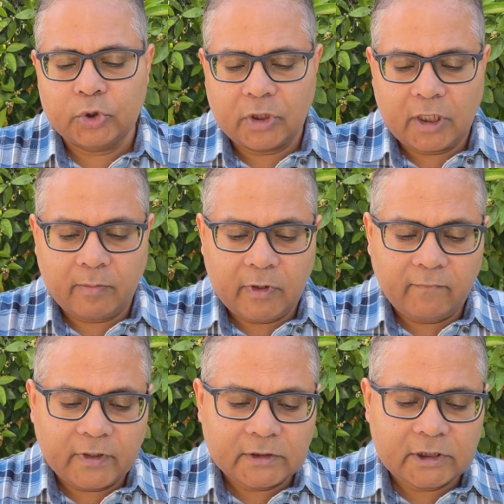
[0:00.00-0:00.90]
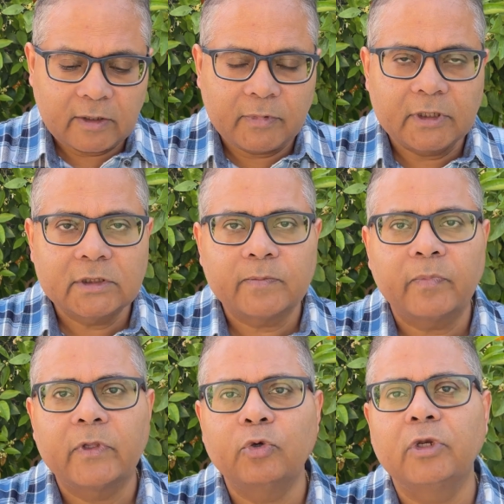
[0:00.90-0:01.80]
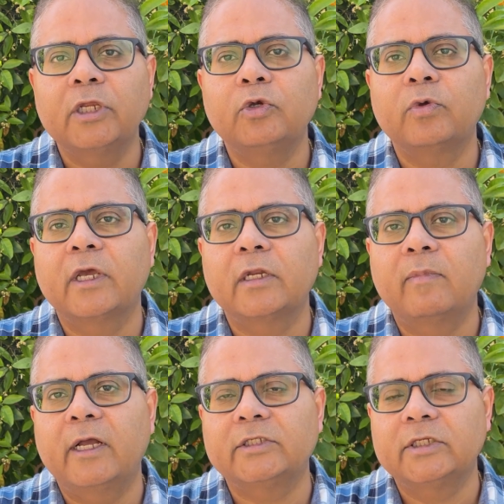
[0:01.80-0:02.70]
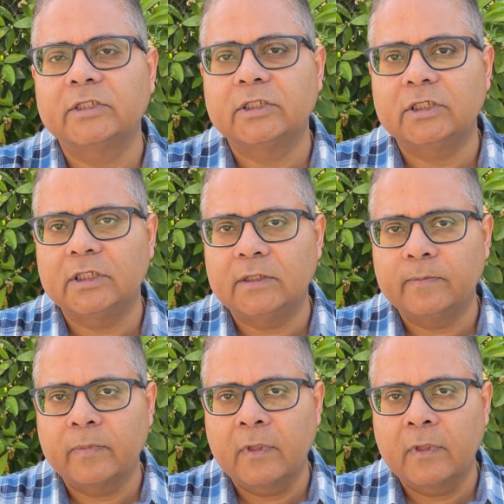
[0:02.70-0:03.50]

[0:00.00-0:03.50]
So the number one step is you need to get a bachelor's degree,